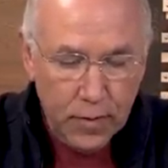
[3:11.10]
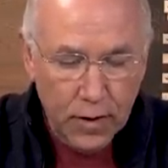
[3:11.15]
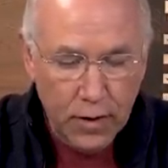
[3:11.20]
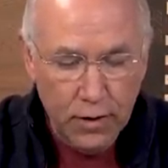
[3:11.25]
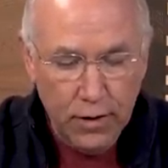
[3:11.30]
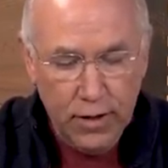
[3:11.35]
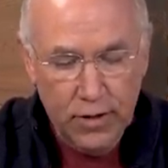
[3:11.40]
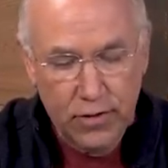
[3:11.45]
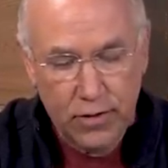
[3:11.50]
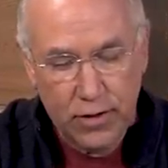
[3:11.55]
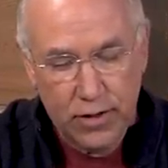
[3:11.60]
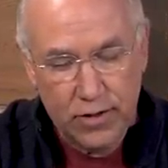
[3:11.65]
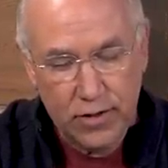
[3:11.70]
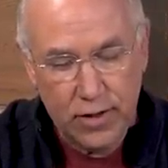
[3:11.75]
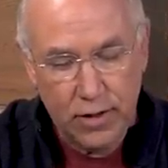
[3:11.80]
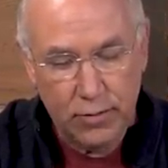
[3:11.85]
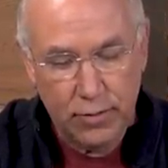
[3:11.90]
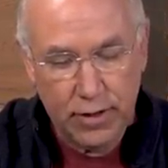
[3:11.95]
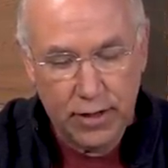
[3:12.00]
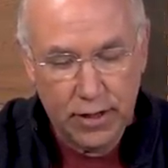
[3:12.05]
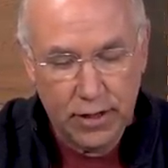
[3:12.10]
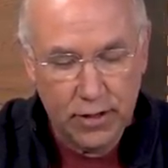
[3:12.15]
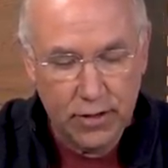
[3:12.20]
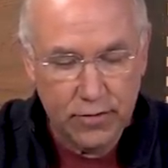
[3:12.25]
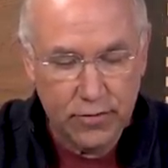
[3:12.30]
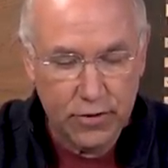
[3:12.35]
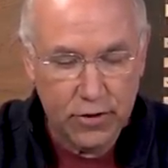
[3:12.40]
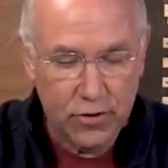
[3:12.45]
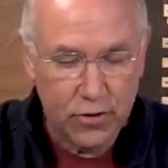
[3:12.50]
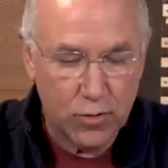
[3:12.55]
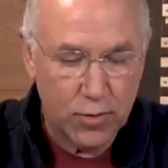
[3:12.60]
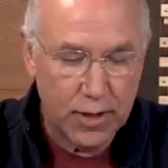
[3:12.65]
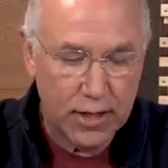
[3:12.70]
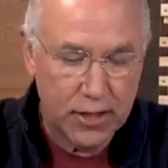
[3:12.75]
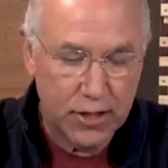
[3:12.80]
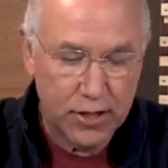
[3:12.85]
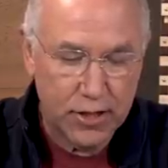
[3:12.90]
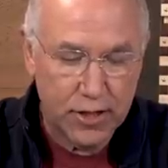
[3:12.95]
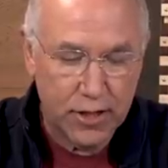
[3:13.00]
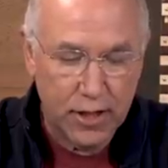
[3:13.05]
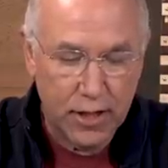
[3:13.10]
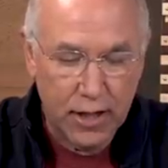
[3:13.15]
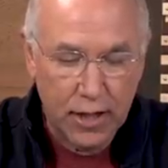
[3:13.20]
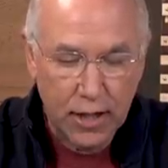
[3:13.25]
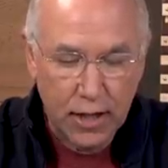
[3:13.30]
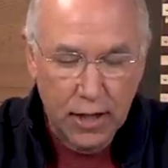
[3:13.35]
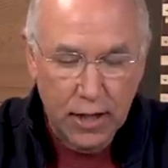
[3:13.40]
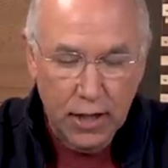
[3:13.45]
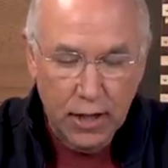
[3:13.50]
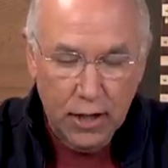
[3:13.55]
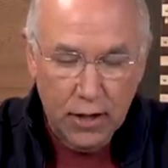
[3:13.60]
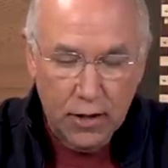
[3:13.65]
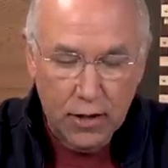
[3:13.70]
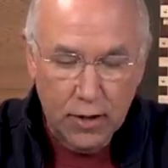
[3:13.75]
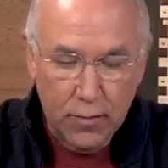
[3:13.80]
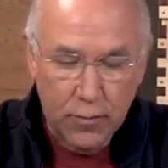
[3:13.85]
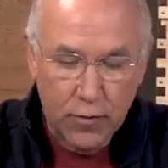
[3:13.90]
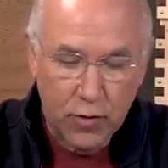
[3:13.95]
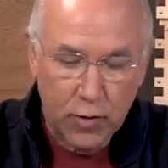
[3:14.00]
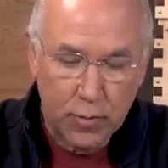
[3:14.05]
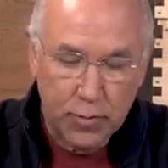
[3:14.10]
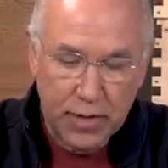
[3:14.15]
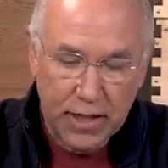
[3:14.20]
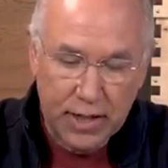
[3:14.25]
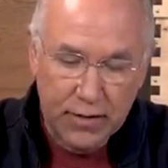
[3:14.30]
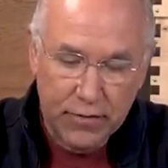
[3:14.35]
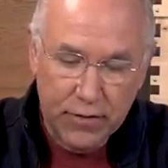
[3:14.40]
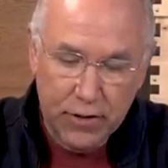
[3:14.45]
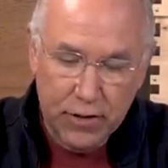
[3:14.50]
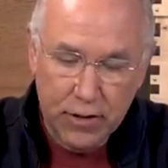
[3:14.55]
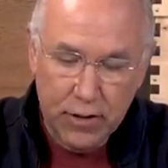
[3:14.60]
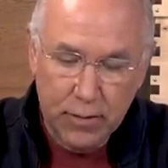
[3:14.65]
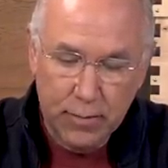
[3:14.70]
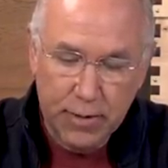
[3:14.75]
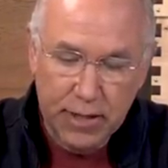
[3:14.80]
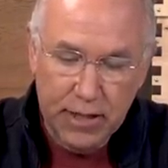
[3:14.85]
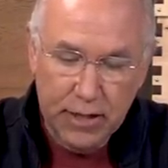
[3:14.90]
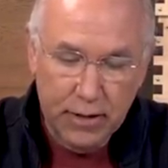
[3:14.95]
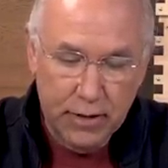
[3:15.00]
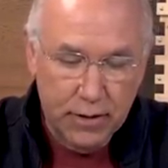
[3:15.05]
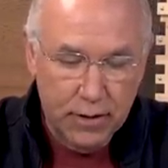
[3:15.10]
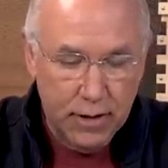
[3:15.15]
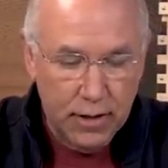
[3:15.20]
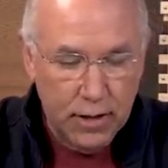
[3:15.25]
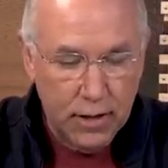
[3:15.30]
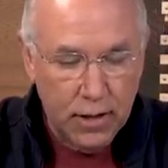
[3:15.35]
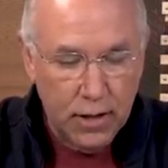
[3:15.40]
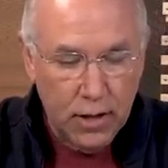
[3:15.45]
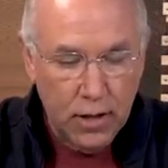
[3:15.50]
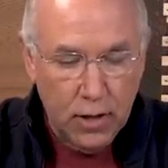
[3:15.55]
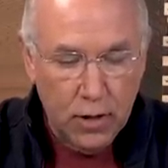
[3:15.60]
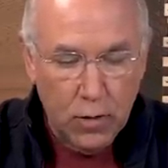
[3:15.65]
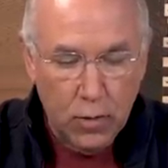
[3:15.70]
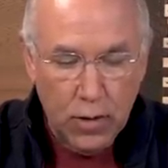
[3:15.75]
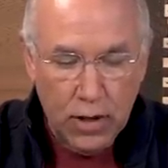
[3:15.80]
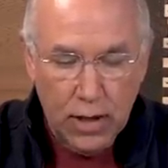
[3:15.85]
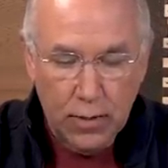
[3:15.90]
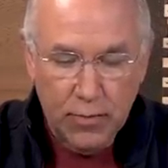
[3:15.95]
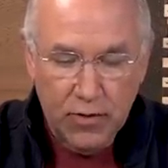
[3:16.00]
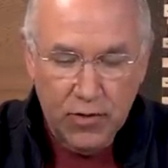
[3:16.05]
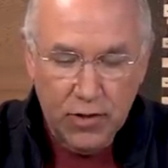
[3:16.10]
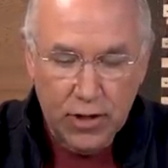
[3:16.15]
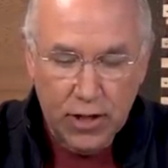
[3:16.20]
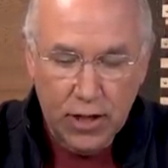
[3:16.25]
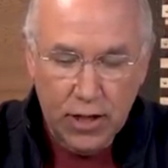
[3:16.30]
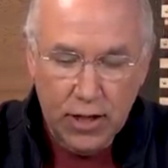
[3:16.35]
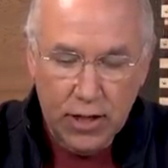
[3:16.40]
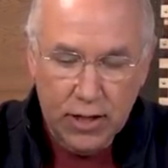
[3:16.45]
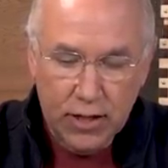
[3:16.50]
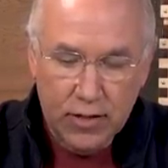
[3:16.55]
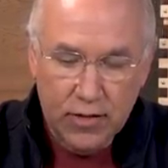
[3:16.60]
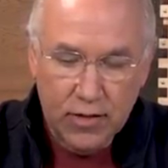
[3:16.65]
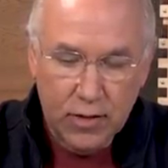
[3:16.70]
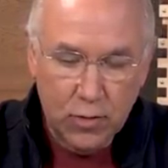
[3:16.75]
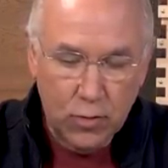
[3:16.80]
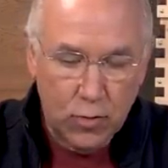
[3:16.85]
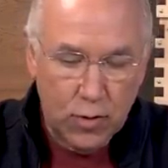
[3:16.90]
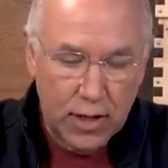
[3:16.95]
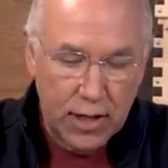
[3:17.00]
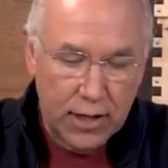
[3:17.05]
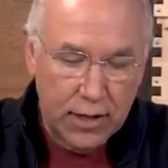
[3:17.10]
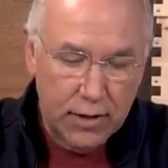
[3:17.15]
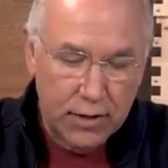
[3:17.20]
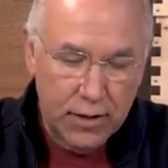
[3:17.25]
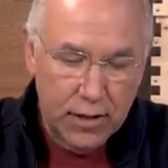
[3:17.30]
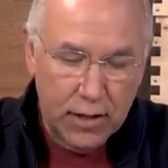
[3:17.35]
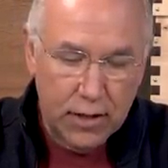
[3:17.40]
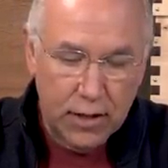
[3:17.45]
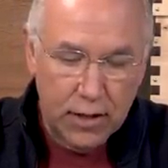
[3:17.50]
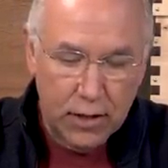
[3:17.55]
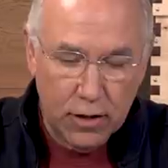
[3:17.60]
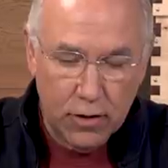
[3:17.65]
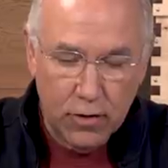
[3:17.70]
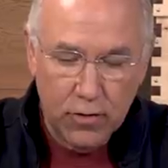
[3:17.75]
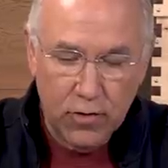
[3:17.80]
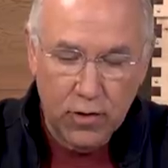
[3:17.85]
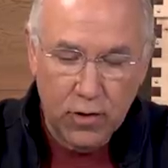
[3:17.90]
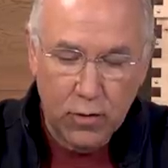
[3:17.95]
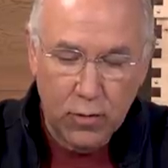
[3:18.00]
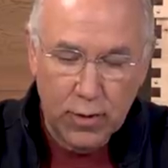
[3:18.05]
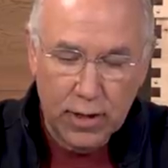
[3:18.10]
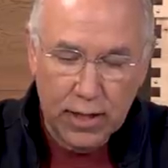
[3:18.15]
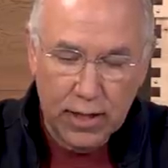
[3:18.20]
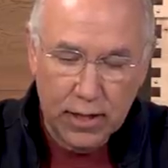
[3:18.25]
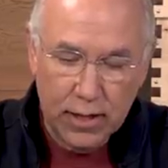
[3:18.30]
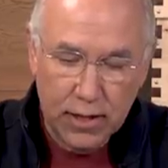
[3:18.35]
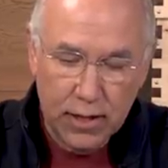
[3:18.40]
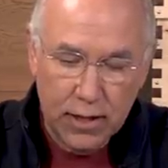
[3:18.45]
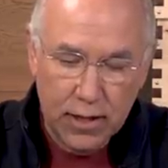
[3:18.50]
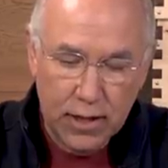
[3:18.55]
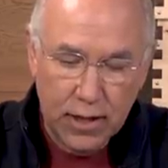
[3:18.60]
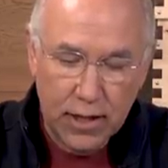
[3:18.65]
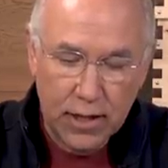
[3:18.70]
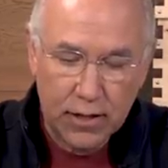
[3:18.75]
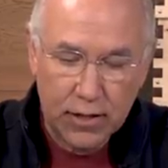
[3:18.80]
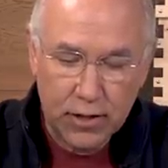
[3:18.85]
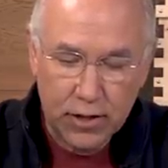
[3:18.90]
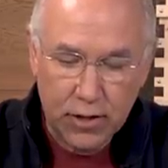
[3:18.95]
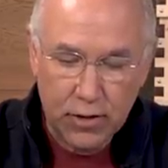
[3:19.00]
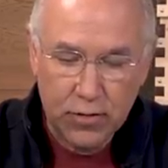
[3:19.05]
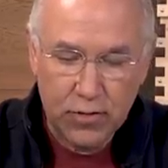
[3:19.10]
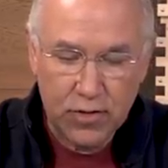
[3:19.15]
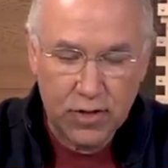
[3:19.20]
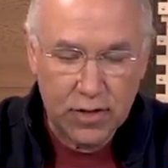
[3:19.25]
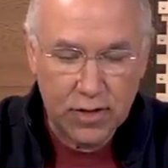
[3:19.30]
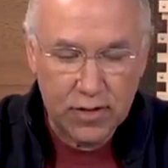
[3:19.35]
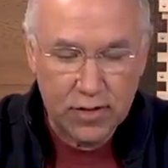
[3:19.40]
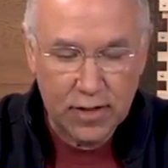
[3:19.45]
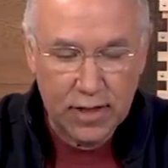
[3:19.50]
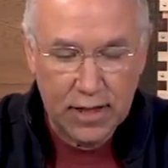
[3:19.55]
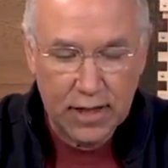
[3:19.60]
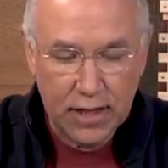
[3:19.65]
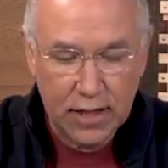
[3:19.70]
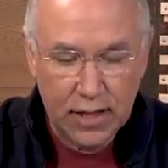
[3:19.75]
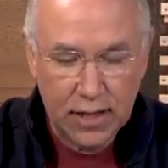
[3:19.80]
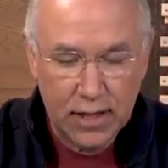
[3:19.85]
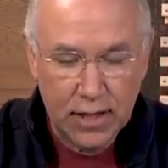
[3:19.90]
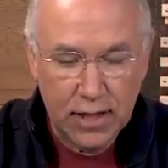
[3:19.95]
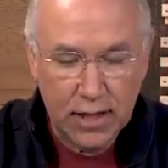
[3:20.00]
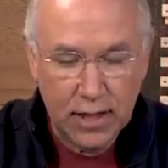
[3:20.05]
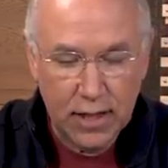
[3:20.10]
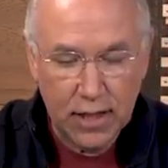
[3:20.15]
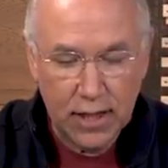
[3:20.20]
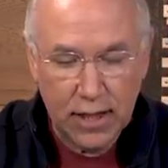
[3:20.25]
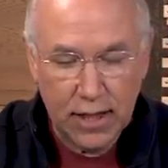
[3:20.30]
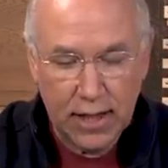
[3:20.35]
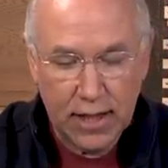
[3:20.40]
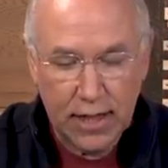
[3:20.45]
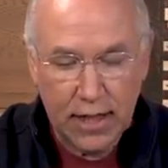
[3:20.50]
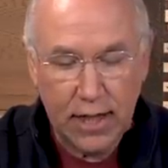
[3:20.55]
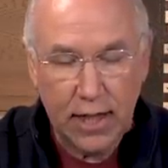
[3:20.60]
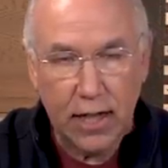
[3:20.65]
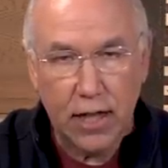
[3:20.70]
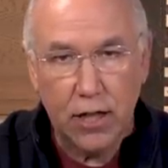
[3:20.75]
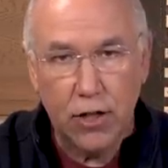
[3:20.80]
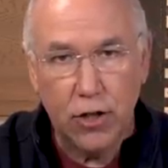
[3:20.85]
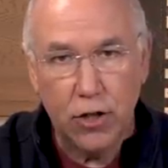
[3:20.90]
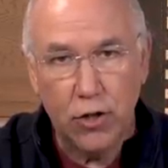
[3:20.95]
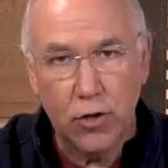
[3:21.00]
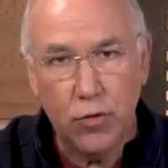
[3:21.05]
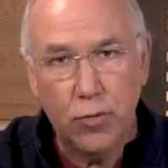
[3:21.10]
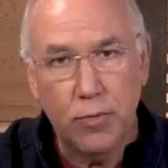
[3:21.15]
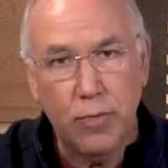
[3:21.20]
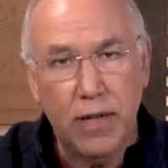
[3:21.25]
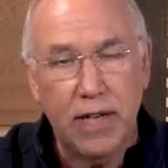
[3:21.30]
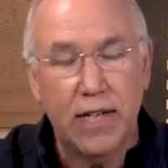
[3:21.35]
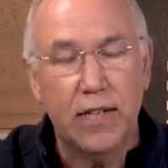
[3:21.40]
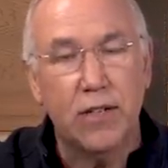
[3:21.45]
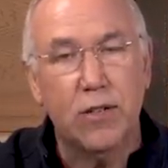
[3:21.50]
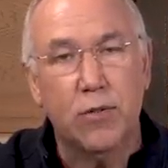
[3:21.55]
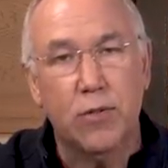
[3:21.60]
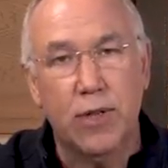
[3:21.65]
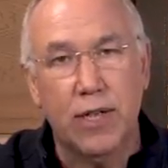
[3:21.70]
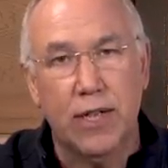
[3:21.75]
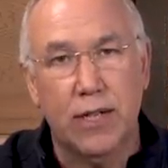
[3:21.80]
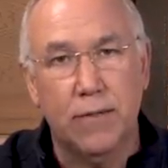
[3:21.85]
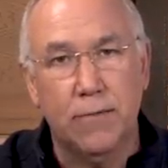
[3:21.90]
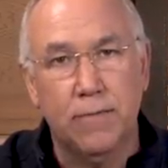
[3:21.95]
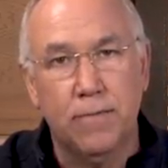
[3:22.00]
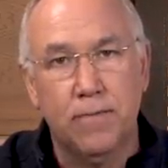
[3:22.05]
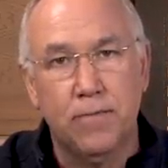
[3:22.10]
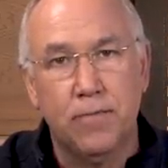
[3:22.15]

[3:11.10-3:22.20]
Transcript: All right, so let's get right into the first question. Comes from Dave Kirkaby. What happens to colonies in the wild that lose a queen and don't succeed in getting a new mated queen?